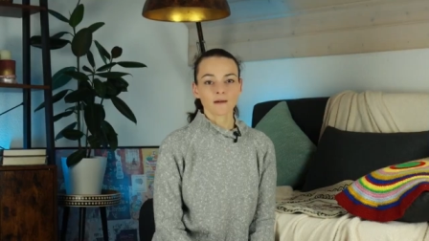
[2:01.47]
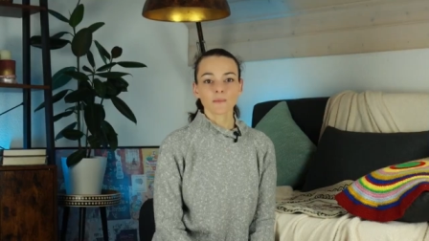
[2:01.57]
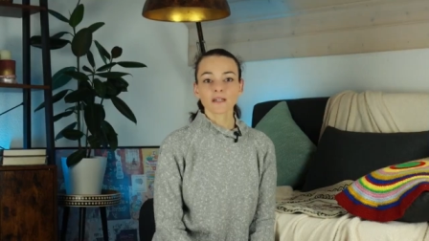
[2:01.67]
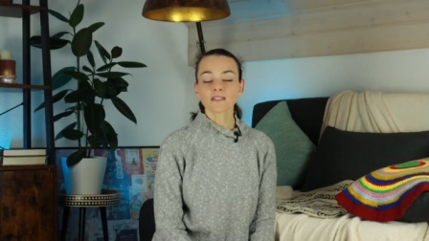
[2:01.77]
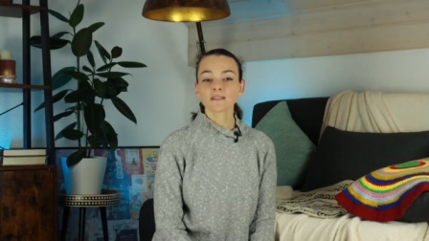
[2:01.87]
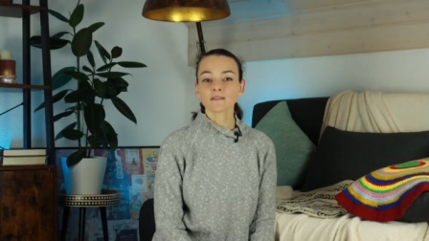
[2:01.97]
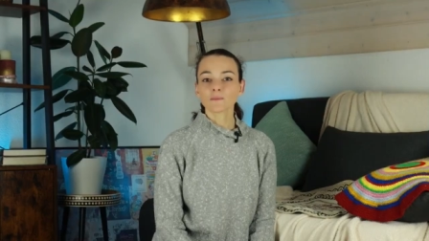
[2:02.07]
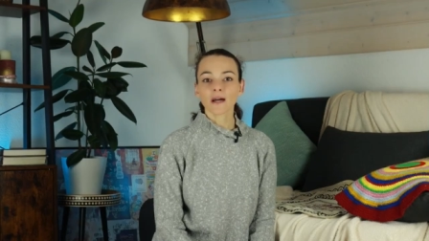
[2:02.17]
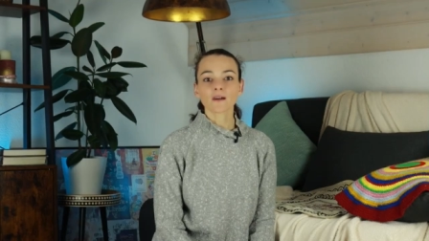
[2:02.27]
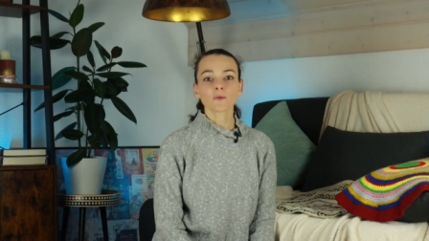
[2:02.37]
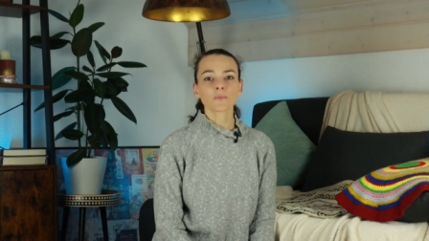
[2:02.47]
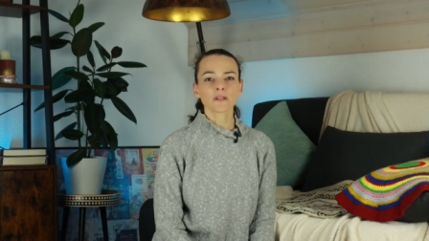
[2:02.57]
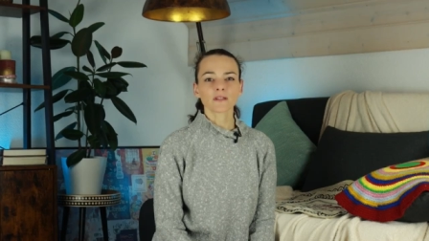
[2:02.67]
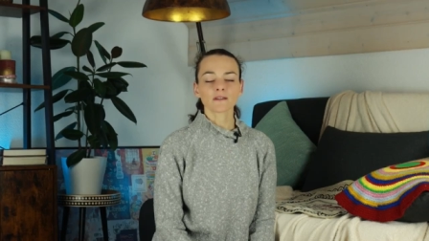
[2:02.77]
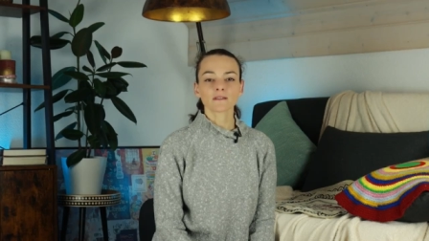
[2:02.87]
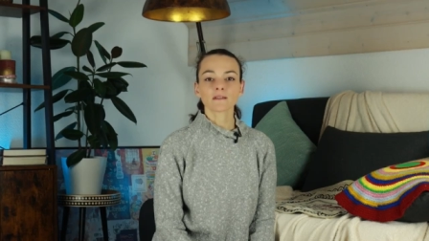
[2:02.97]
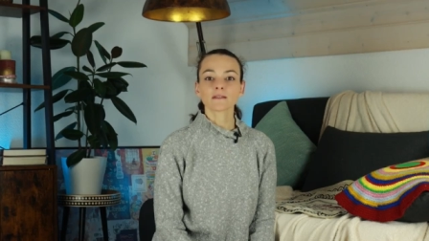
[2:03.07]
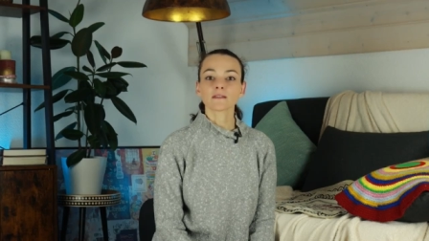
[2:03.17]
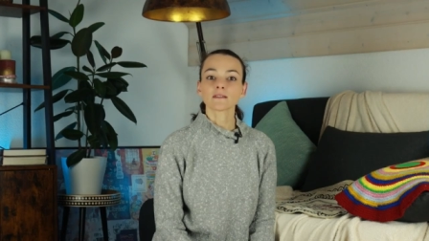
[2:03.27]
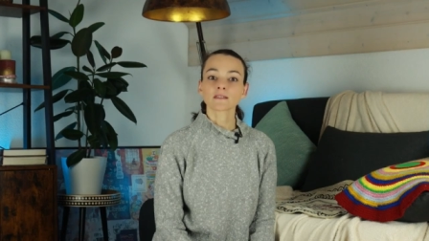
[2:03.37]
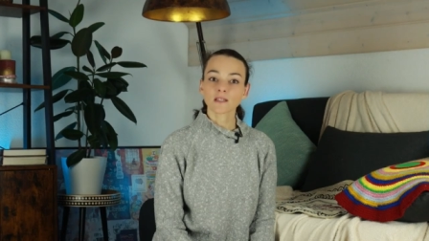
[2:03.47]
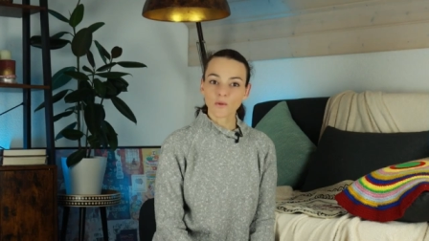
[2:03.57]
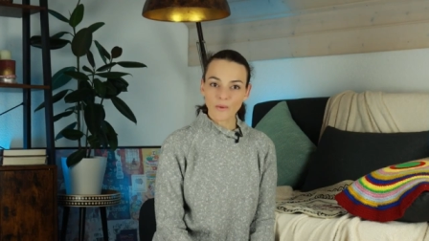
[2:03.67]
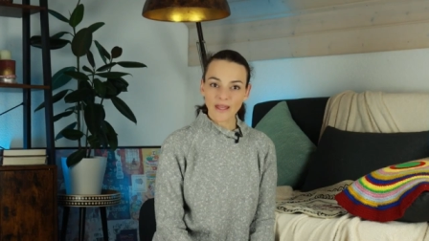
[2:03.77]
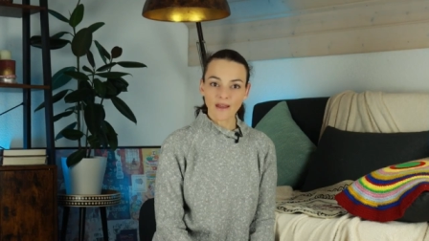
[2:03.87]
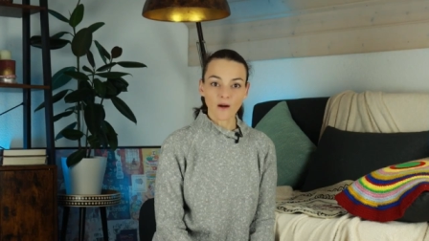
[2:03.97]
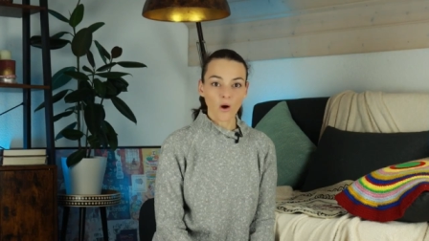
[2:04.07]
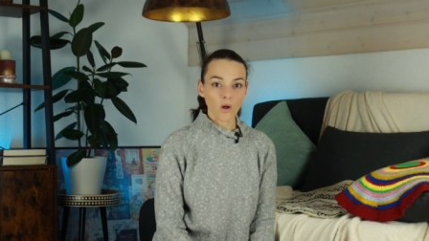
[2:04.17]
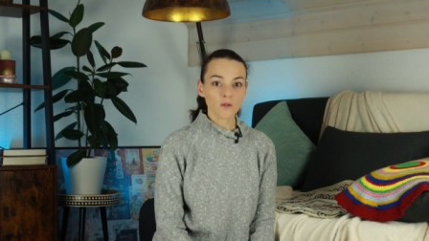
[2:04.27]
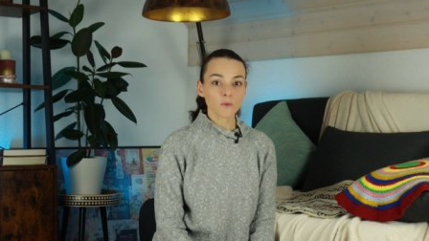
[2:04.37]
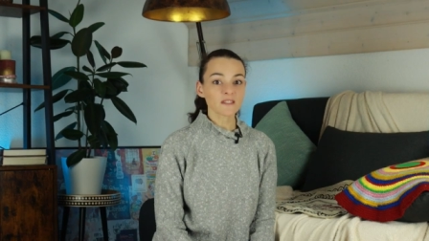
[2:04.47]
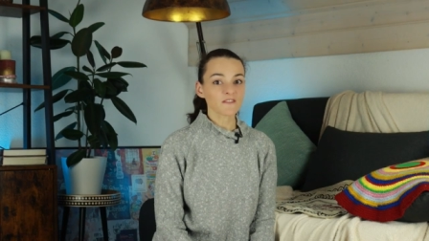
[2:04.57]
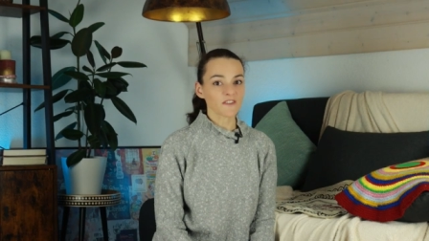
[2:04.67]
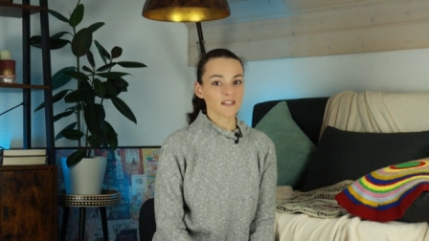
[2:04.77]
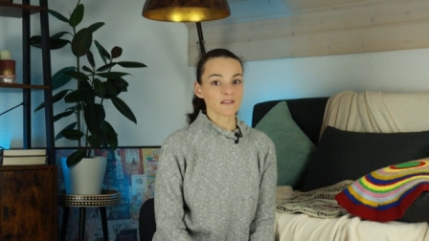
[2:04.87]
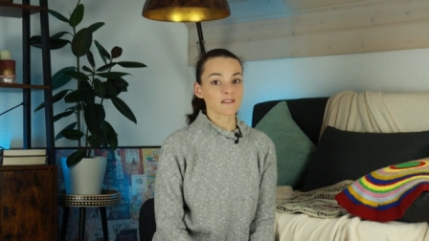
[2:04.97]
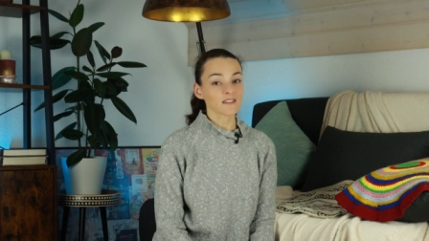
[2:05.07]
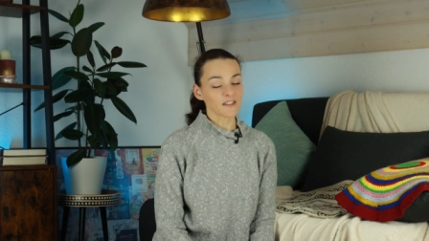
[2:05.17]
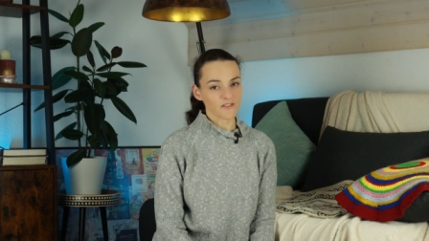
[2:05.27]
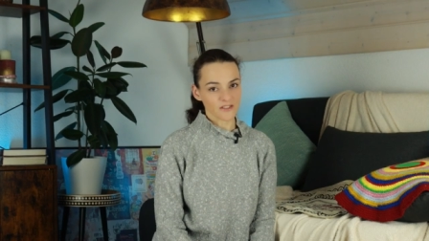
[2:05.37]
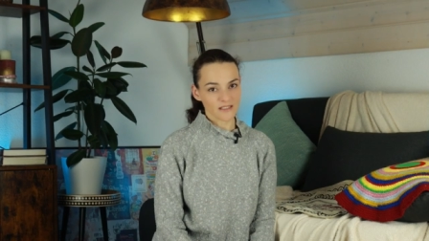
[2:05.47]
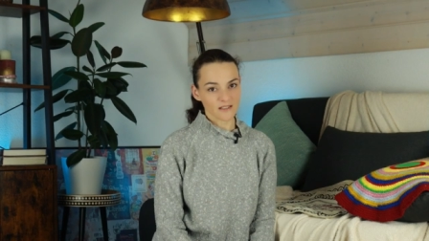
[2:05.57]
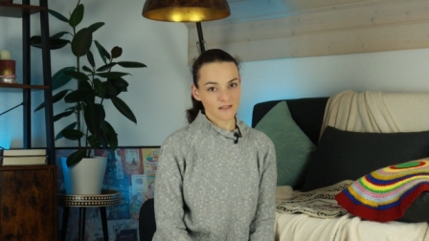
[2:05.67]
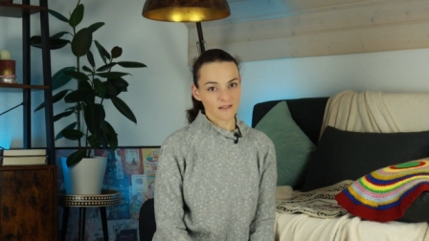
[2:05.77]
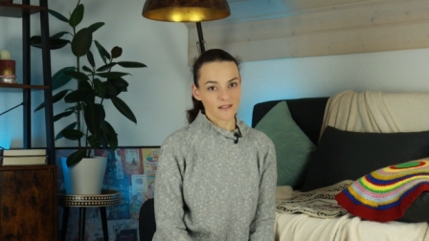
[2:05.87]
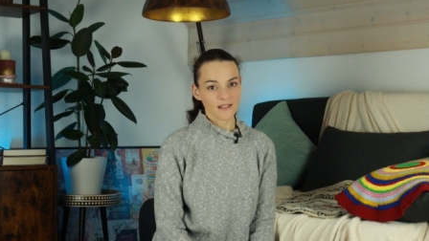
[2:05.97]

but in my opinion, the square always feels different.